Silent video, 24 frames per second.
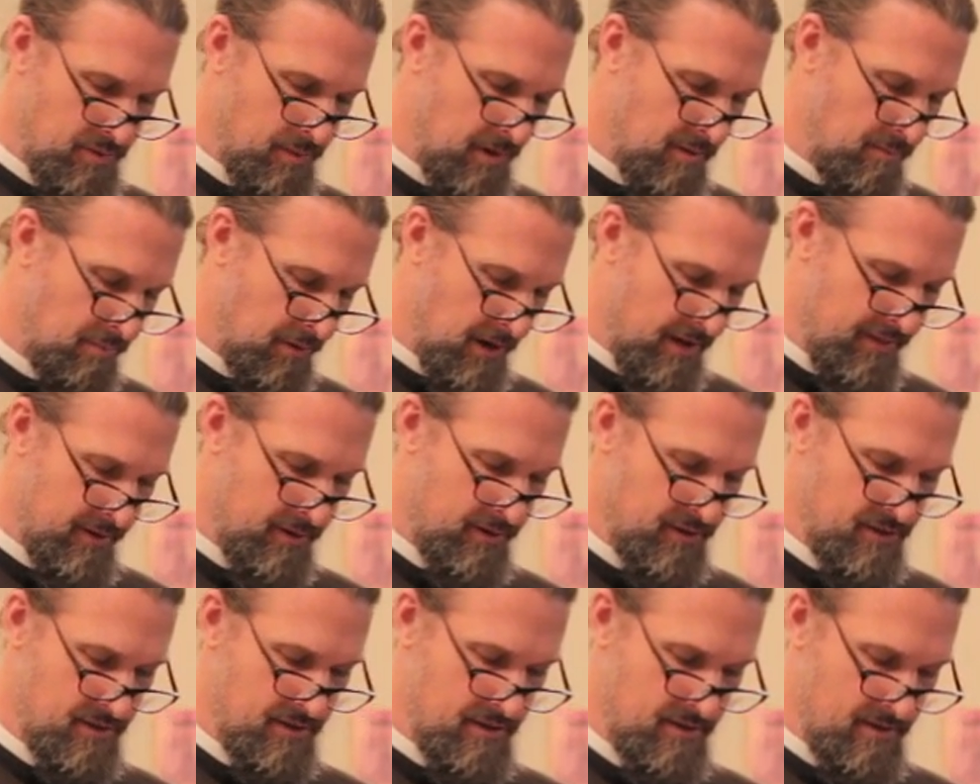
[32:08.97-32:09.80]
between
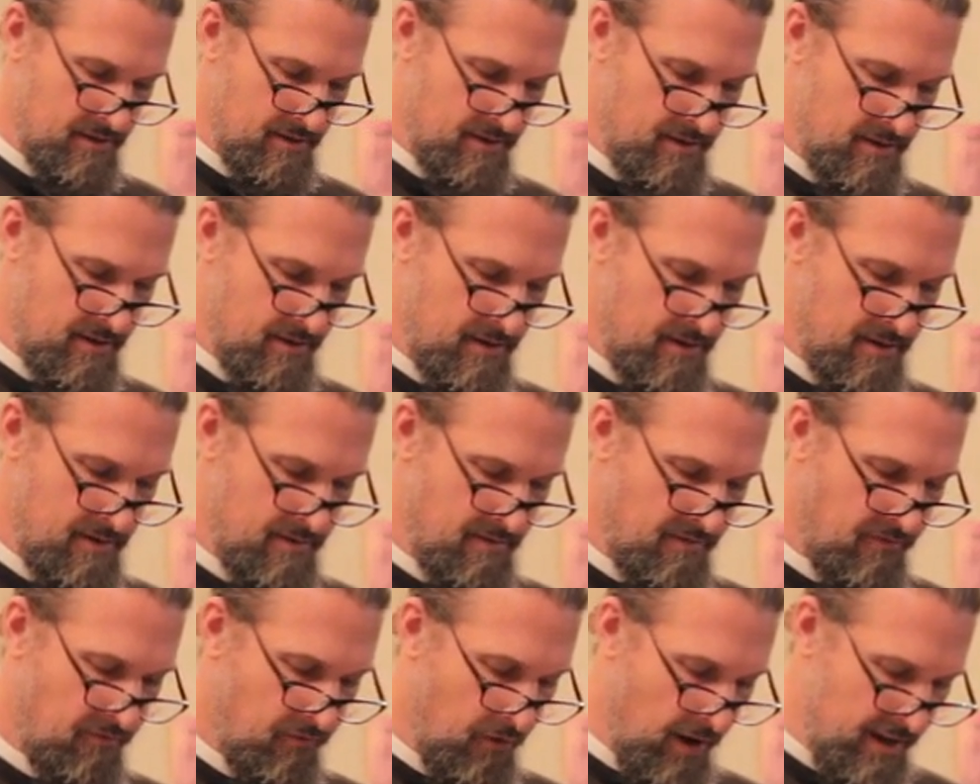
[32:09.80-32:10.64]
brothers,
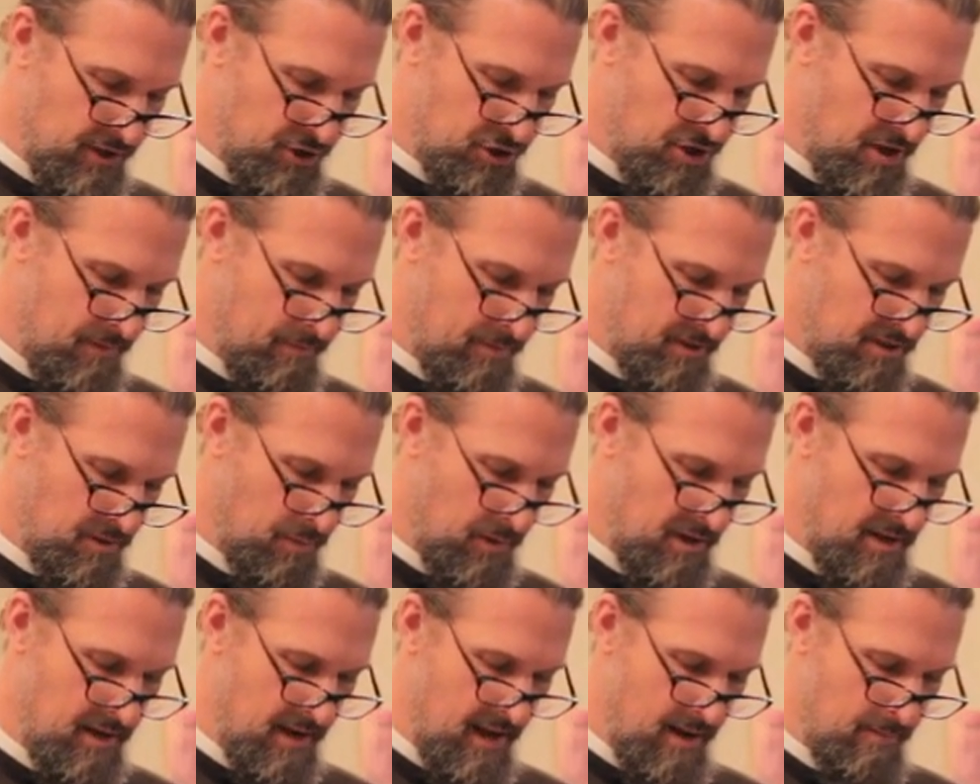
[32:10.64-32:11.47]
friendship
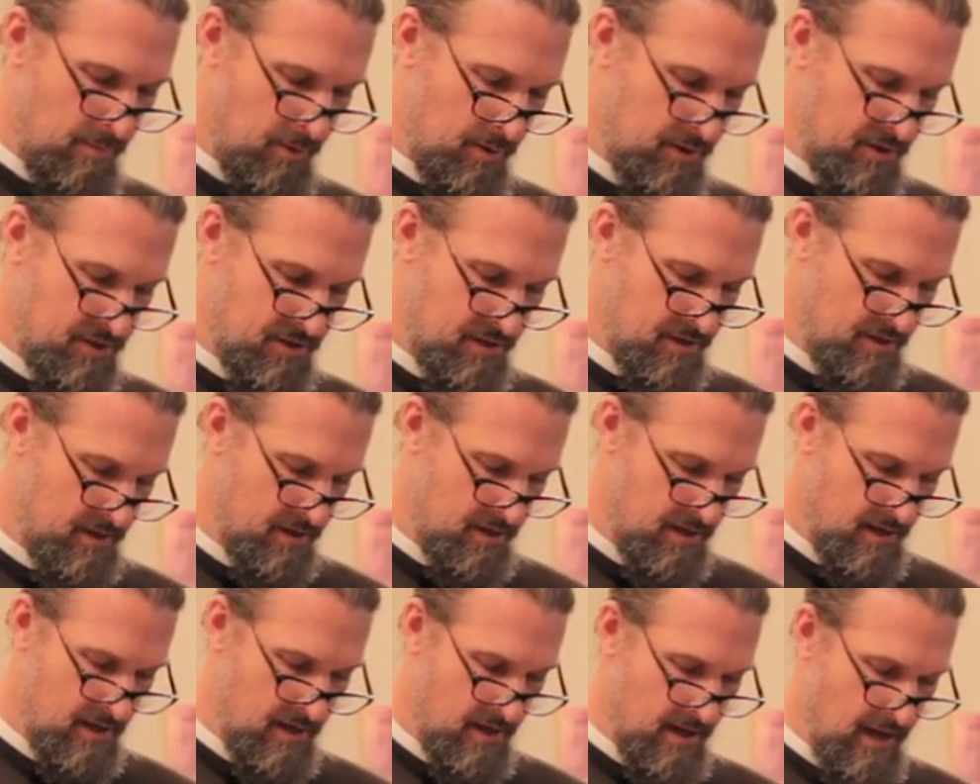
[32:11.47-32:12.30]
between neighbors,
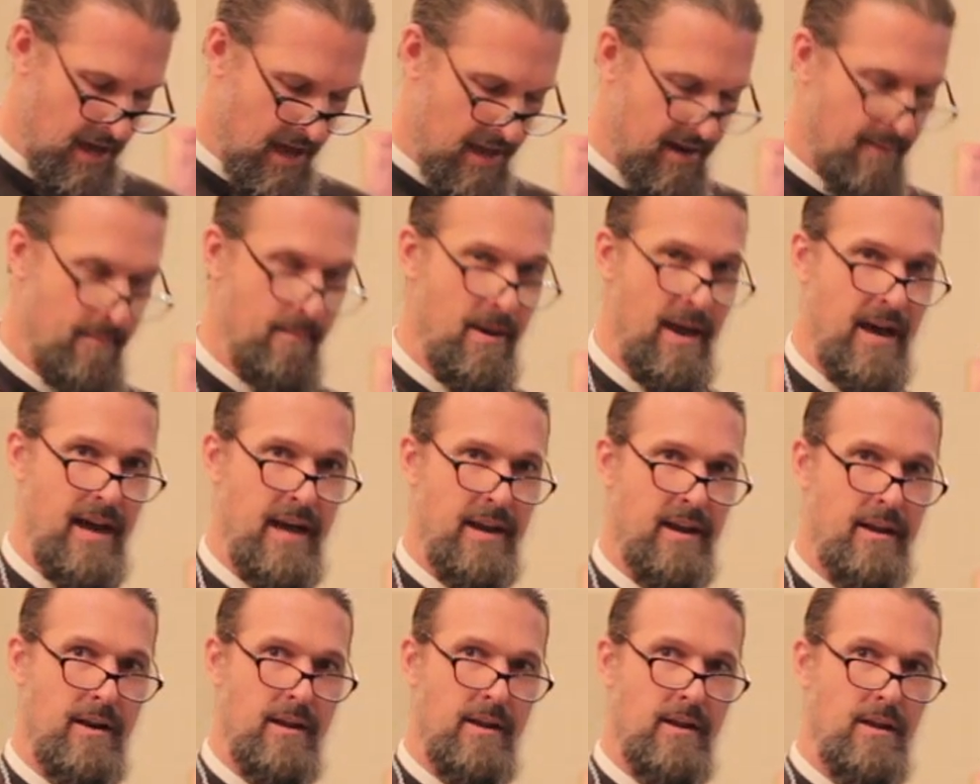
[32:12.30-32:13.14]
and
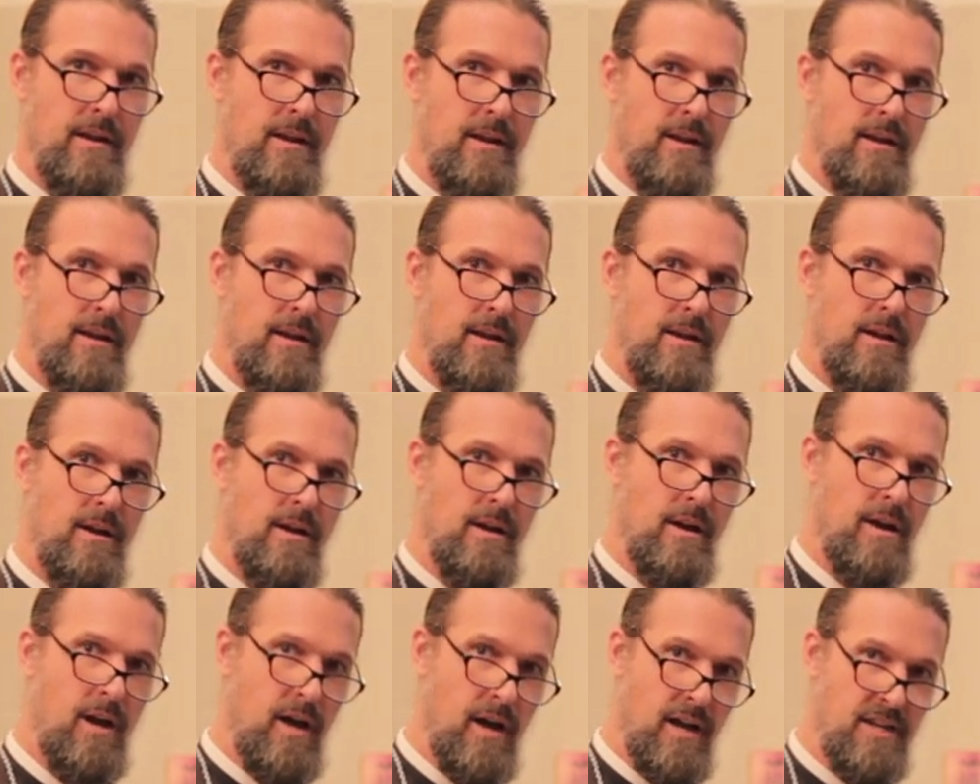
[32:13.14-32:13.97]

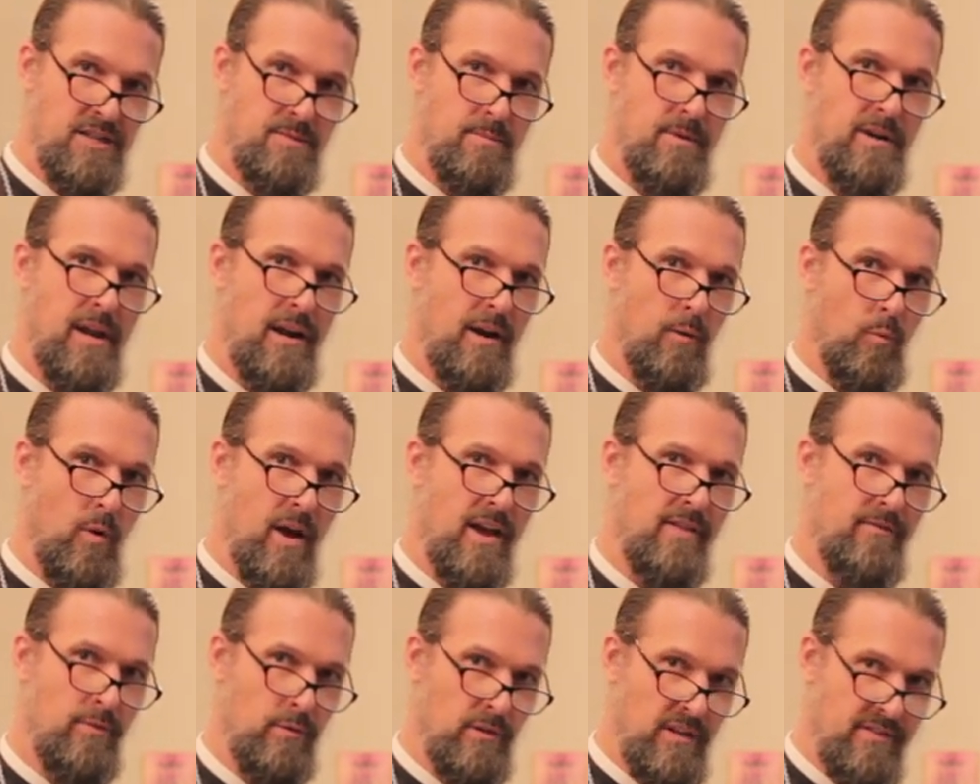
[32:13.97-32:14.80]
a husband and a
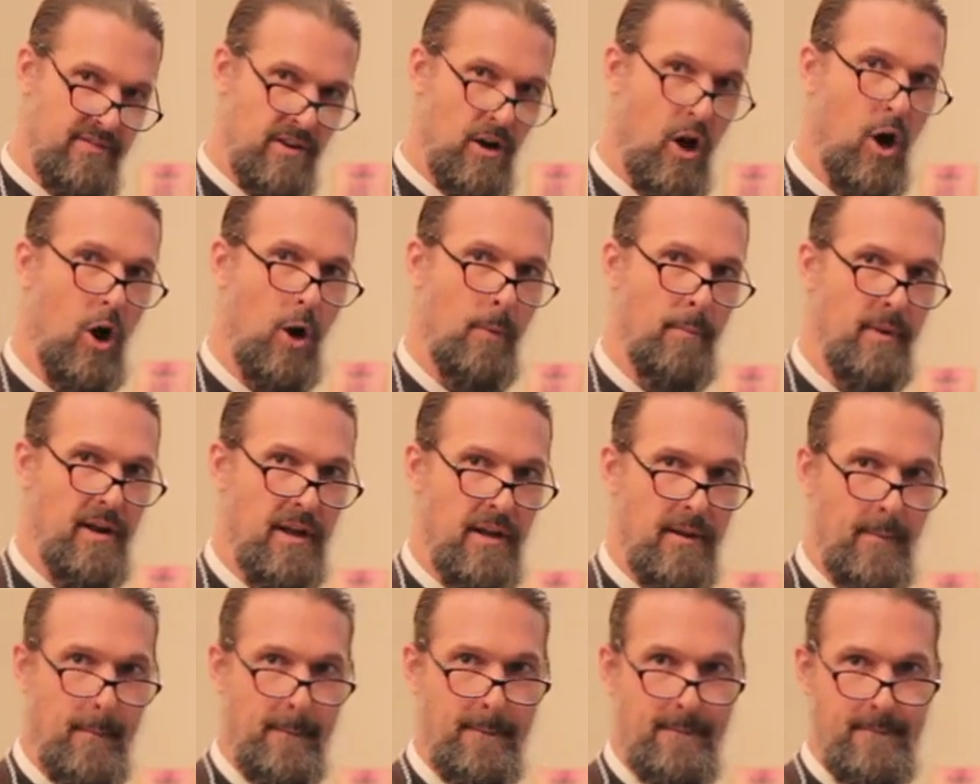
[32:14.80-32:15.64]
wife who live in
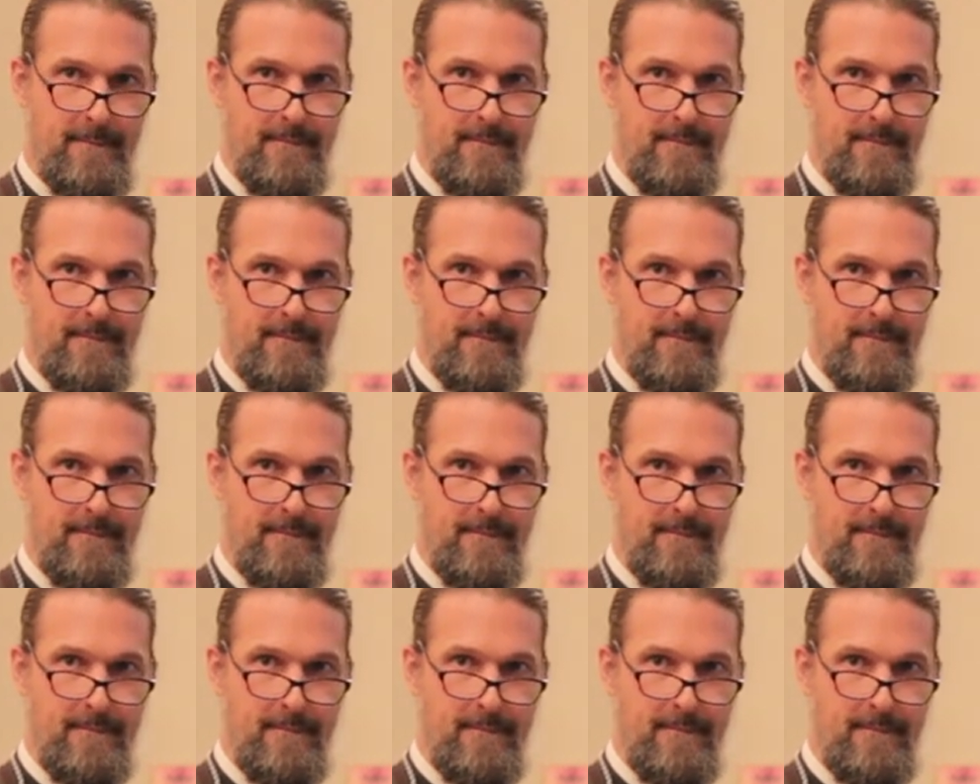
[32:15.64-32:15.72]
harmony."